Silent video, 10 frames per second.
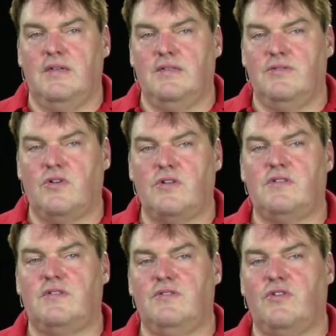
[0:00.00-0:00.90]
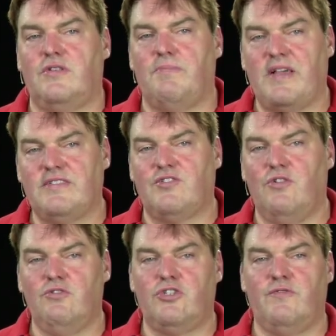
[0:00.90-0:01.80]
not the best
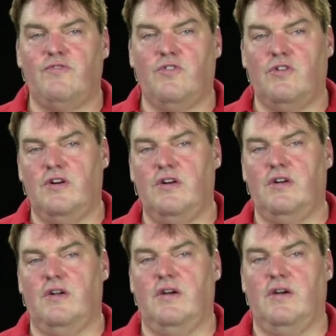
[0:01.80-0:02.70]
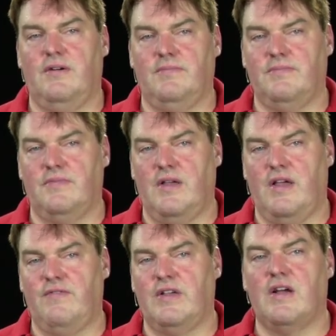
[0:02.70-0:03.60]
solution for
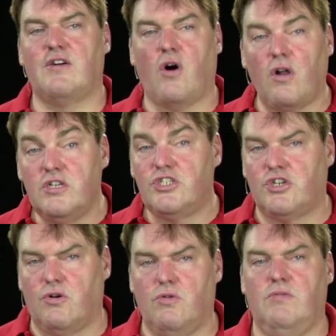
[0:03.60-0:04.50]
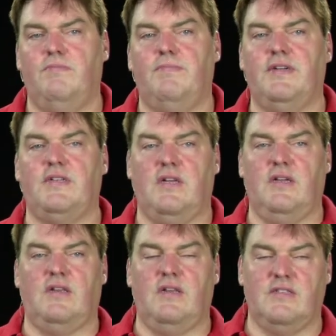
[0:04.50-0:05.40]
having a call-in show, but
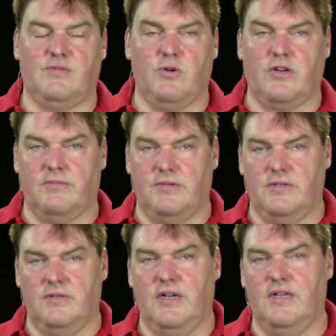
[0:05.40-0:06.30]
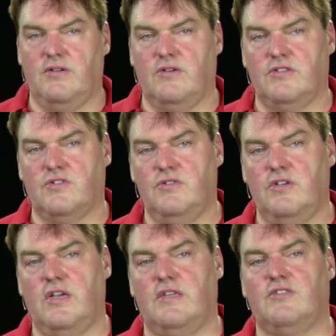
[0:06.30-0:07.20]
it's workable. And also you
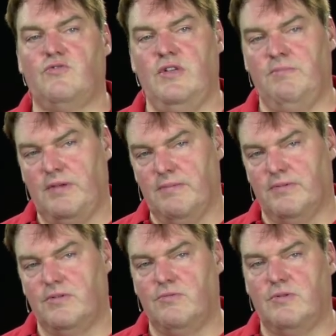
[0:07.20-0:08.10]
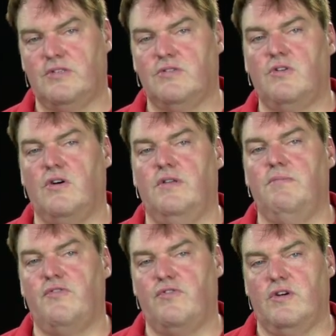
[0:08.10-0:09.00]
can screen people who want to call in
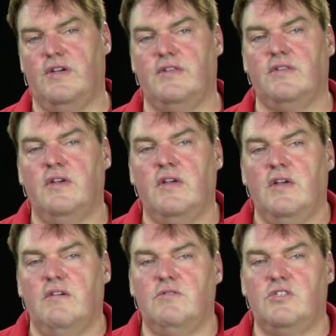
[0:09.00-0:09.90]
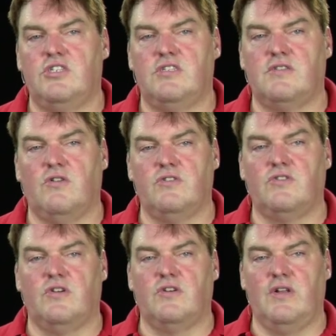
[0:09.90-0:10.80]
beforehand, which is
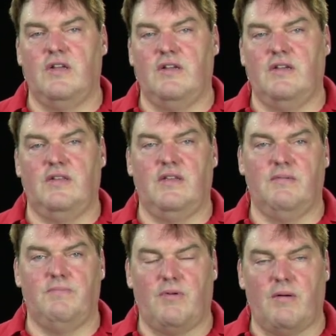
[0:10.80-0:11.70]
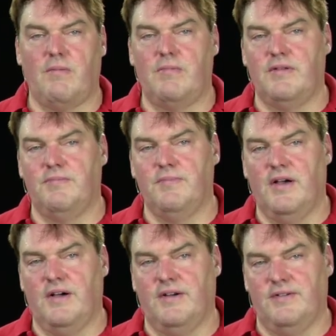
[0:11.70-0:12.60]
also a good idea probably
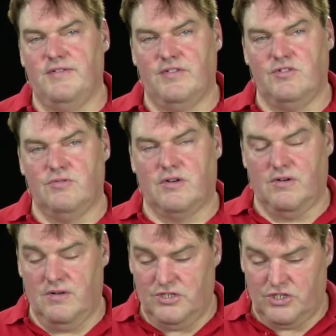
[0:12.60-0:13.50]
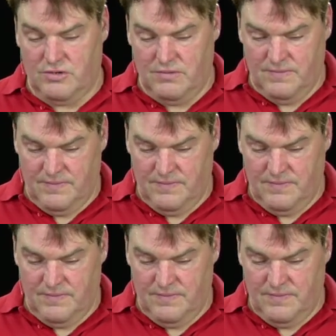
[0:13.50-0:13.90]
if you do a call-in show.